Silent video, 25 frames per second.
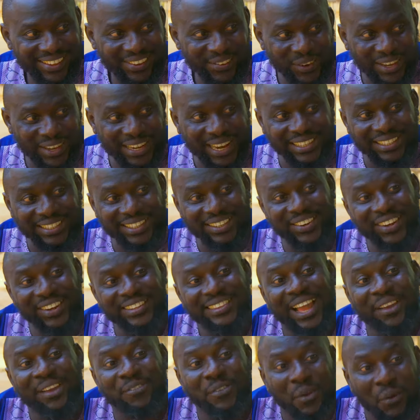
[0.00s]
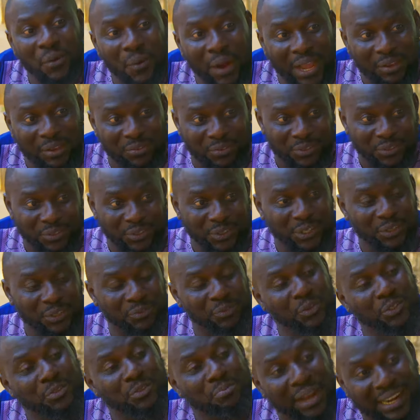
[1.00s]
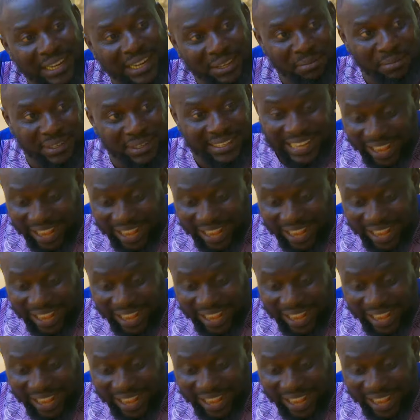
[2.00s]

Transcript: When I did not have a wife, you refused marrying me.